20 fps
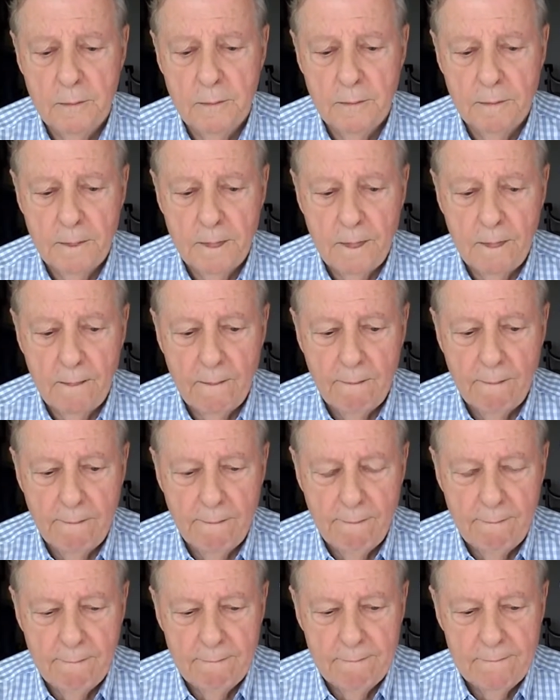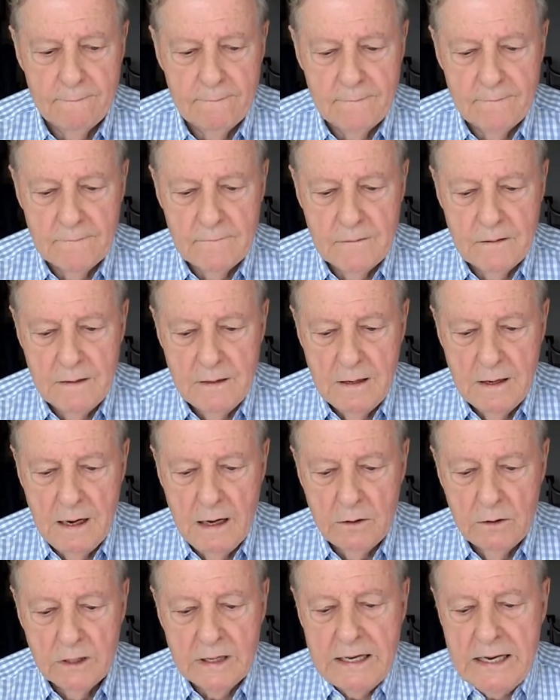University of Baltimore. And what did you take?
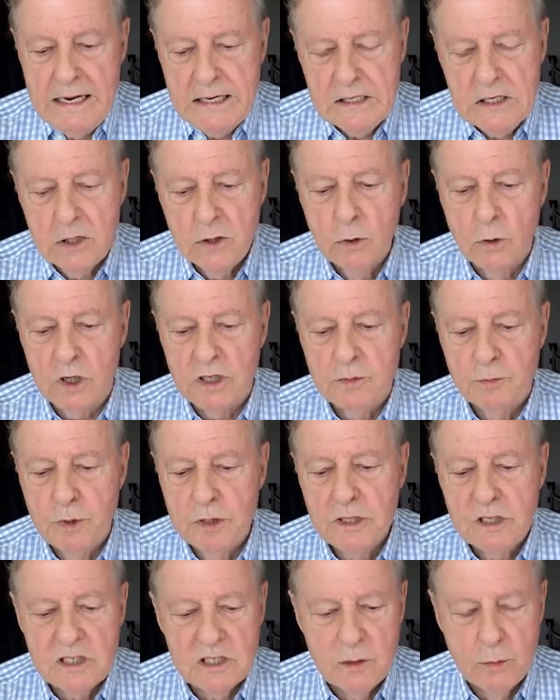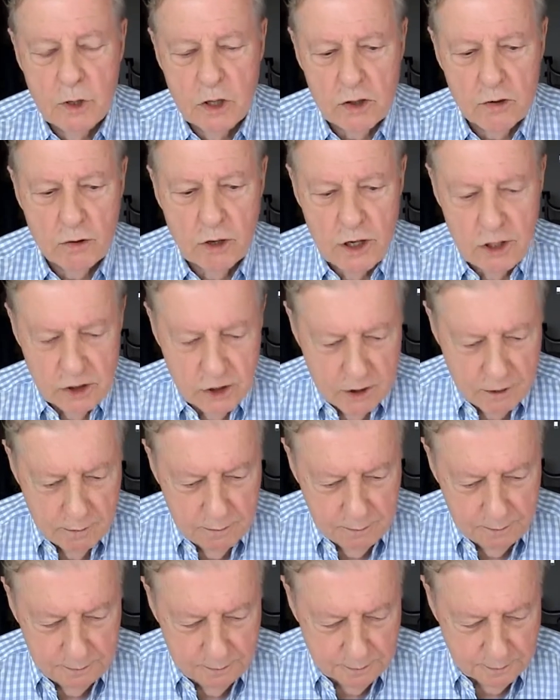I took an easy course, business administration.
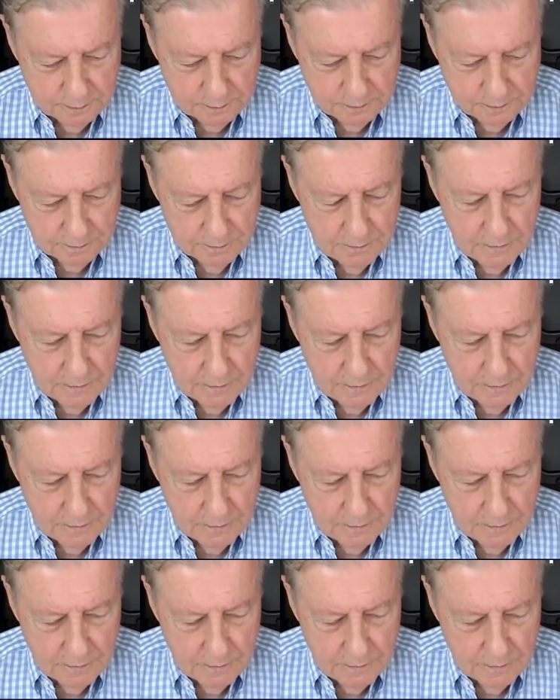Mm -hmm.